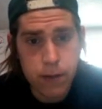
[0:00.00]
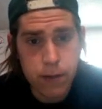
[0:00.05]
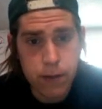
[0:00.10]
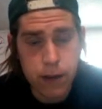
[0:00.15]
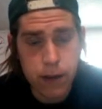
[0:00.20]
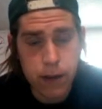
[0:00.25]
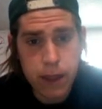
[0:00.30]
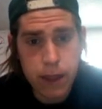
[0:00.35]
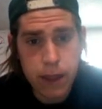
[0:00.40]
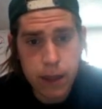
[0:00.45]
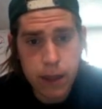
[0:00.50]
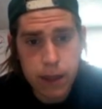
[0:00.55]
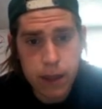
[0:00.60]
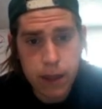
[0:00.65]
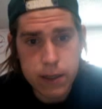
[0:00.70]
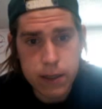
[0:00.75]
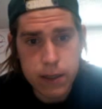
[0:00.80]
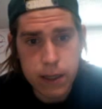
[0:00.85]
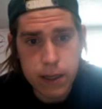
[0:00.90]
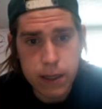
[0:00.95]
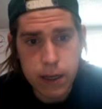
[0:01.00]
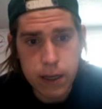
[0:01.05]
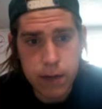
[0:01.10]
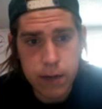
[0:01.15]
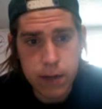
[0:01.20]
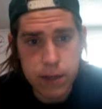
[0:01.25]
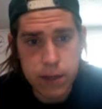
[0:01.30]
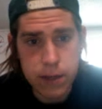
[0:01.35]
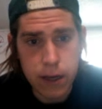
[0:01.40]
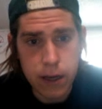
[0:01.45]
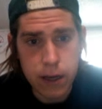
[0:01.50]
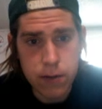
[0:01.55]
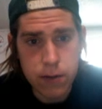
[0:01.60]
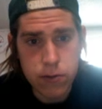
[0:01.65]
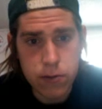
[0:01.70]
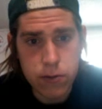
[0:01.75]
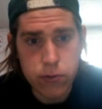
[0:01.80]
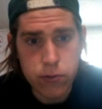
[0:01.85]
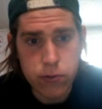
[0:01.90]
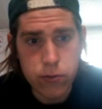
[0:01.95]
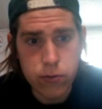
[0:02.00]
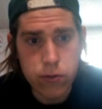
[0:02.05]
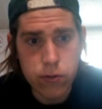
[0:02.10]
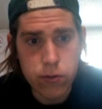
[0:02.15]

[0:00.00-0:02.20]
I think it's gonna come down to,